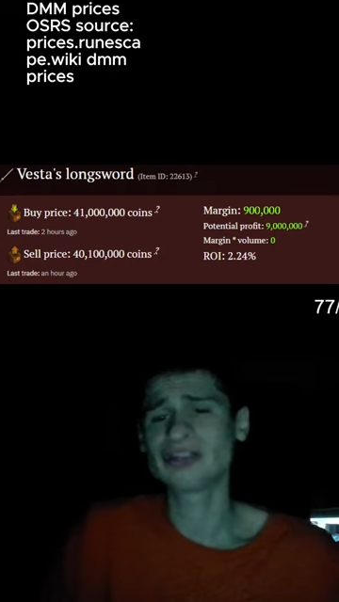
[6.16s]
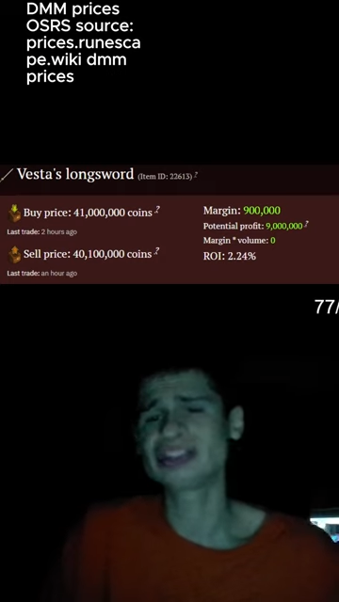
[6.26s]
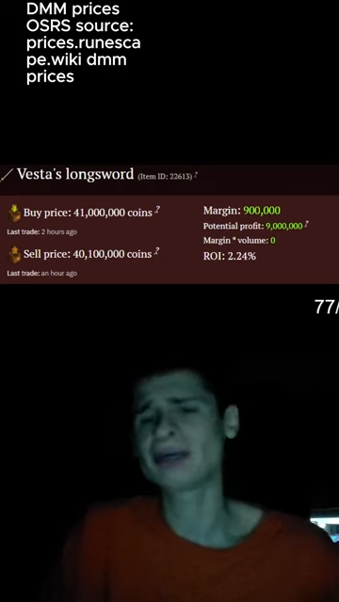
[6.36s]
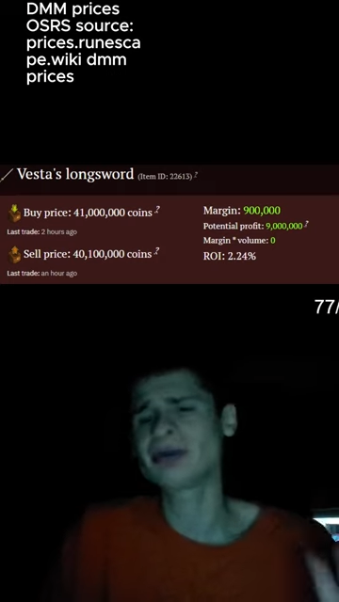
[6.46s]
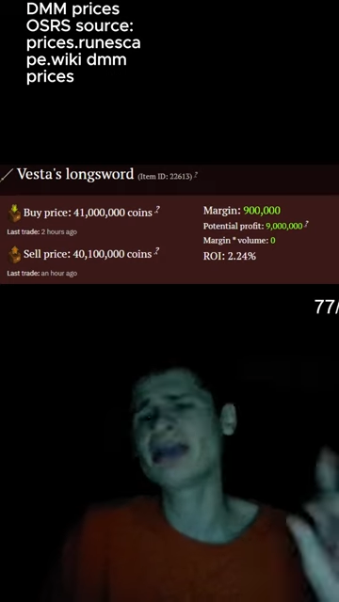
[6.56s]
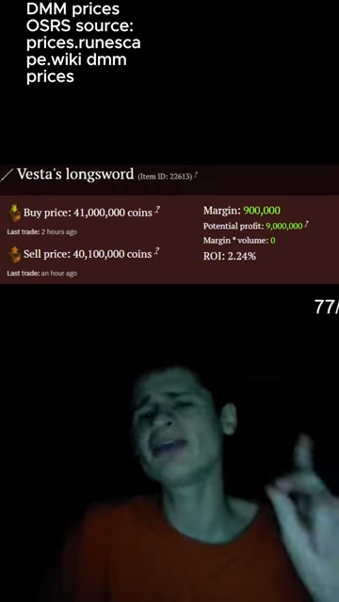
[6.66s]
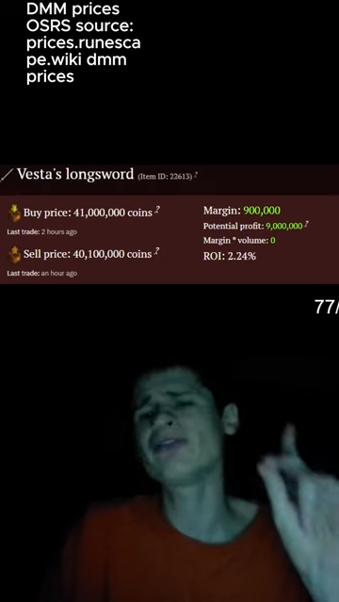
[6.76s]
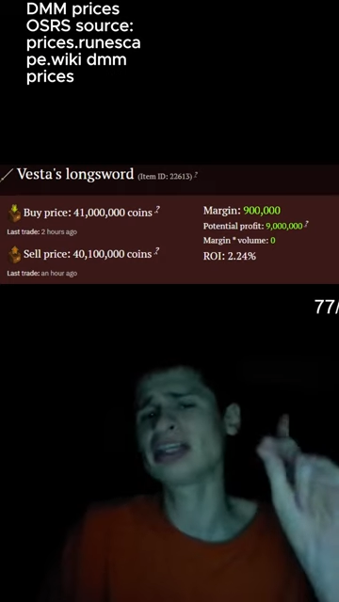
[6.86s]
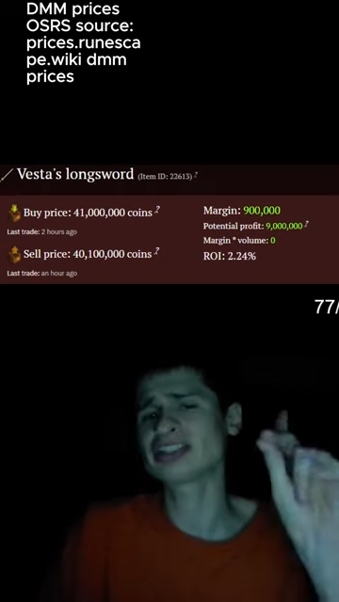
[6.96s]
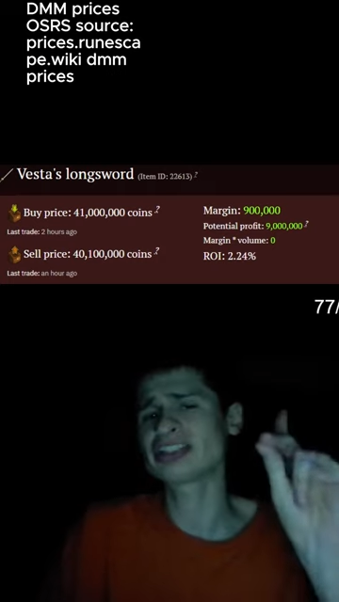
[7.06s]
up, we have the
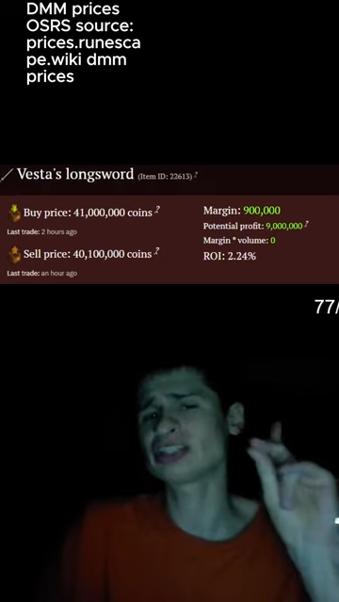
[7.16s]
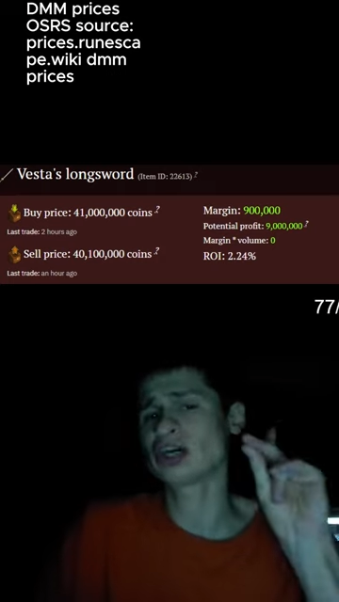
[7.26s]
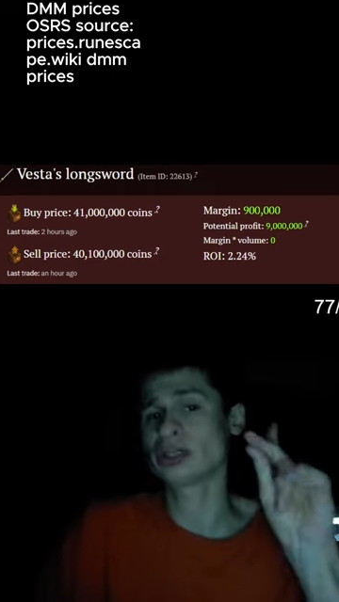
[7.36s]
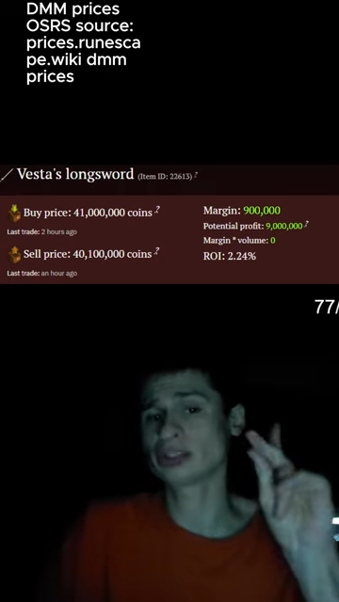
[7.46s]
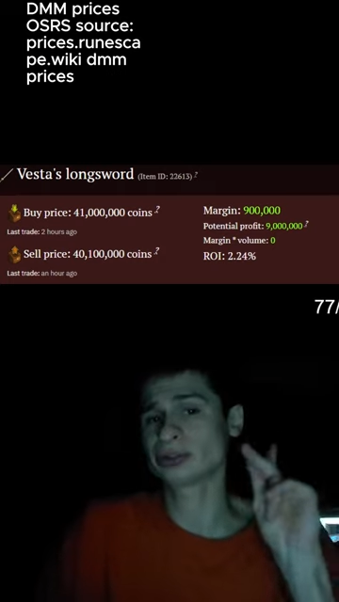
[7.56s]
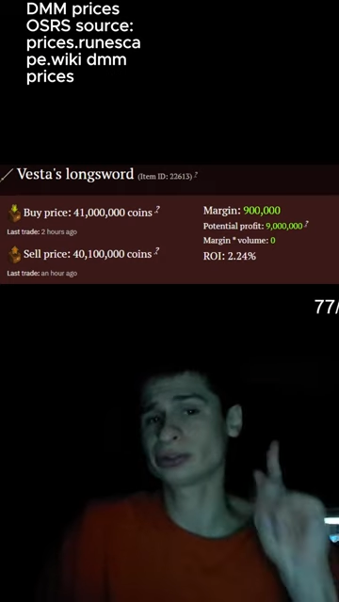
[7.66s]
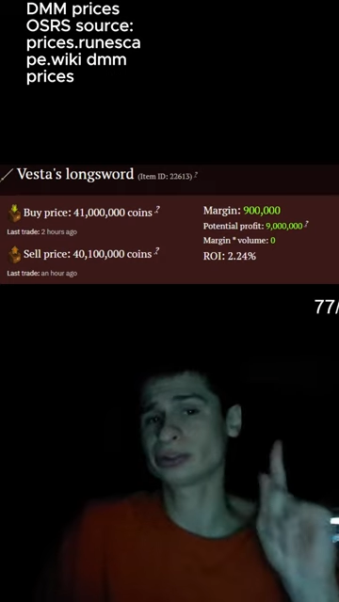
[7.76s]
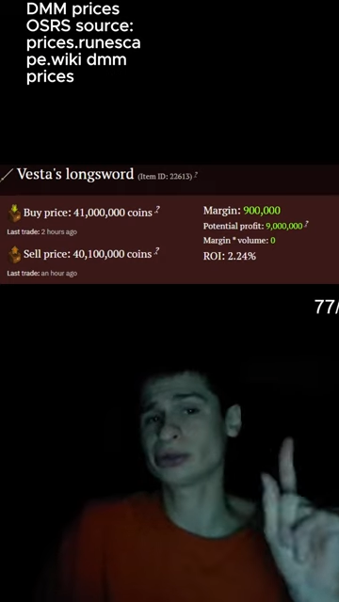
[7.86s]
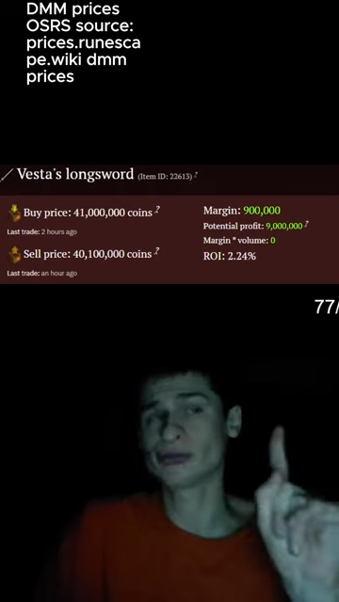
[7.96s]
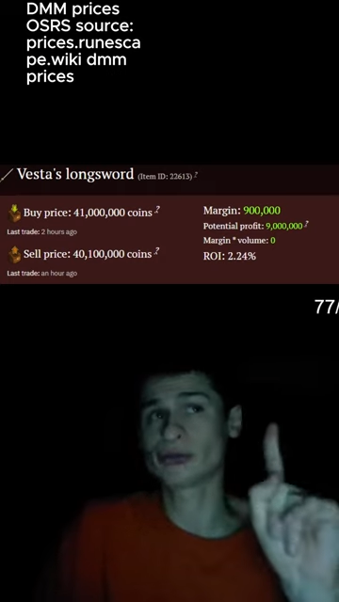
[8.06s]
Vesta's Long Sword,
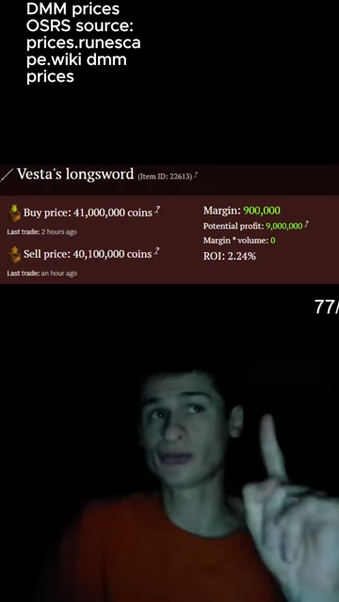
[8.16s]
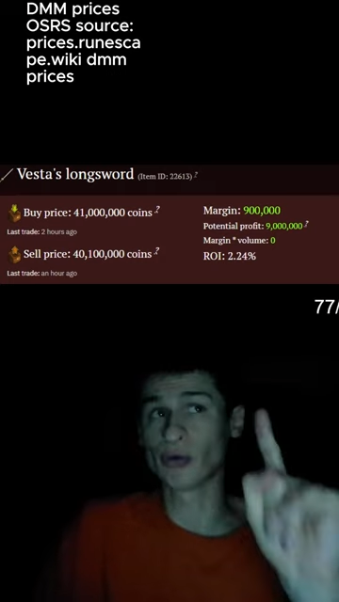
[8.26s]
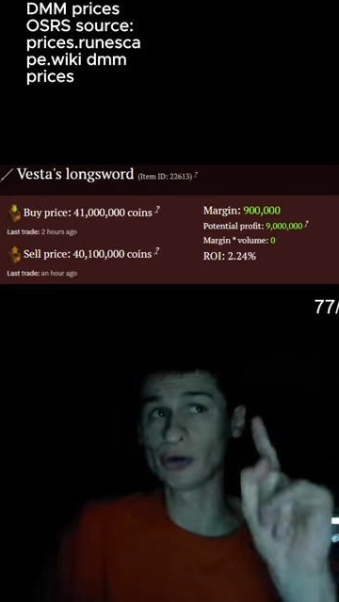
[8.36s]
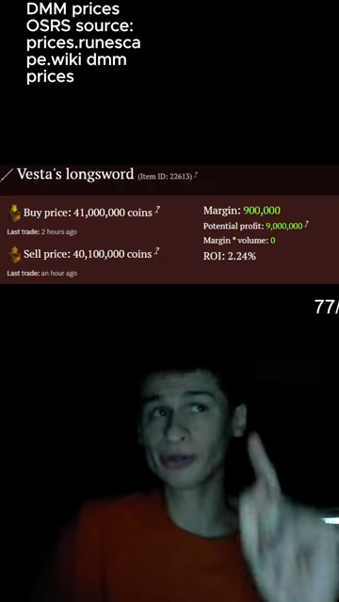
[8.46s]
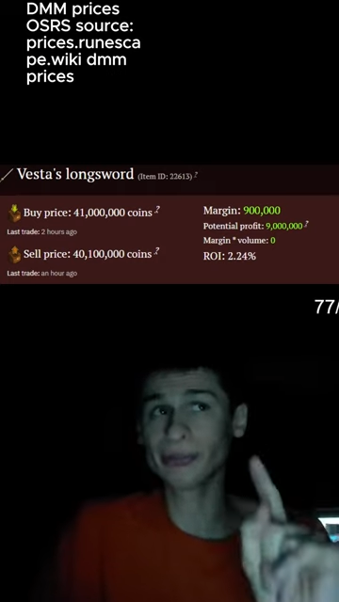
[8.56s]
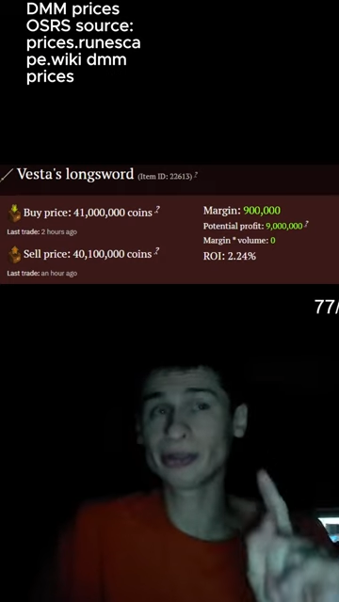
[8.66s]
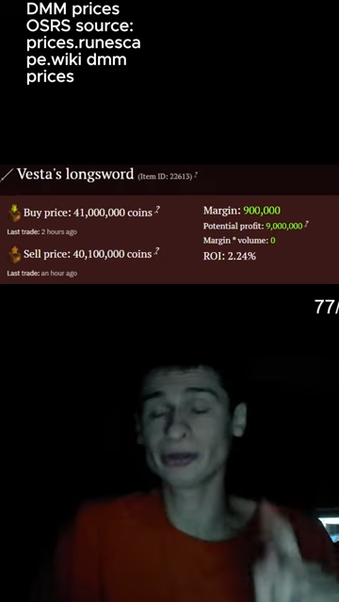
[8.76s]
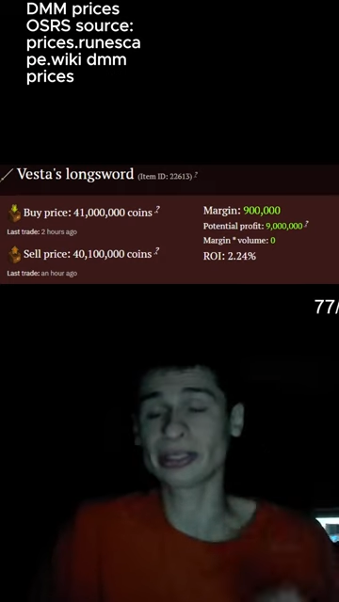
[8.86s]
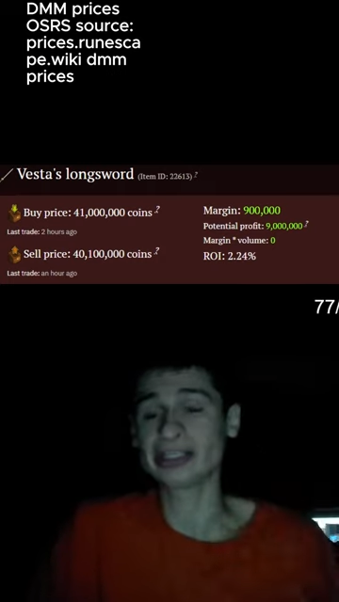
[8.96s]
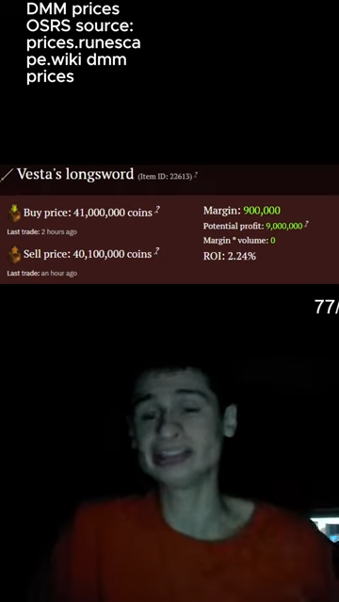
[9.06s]
for 40 mil,
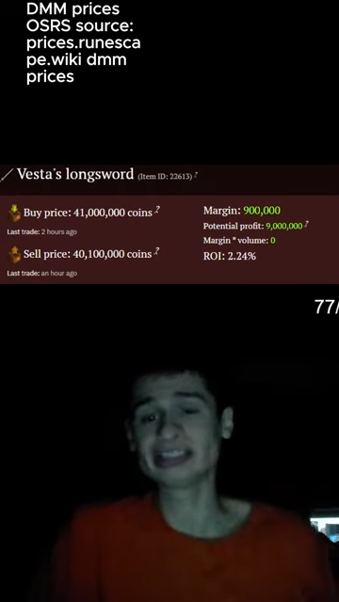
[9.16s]
guys.